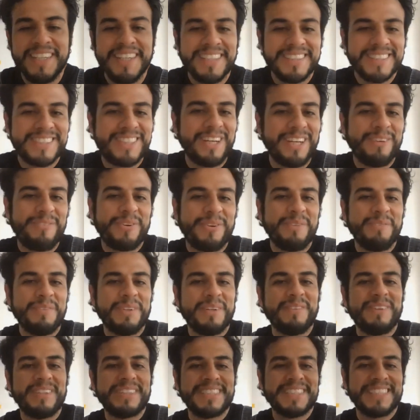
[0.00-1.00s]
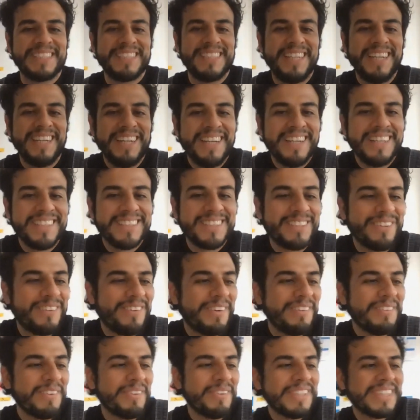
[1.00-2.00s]
So for me,
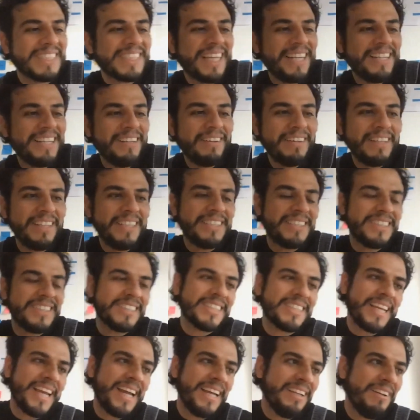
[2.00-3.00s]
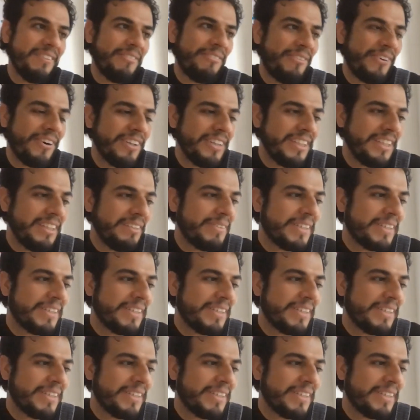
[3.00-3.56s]
it's kind of funny,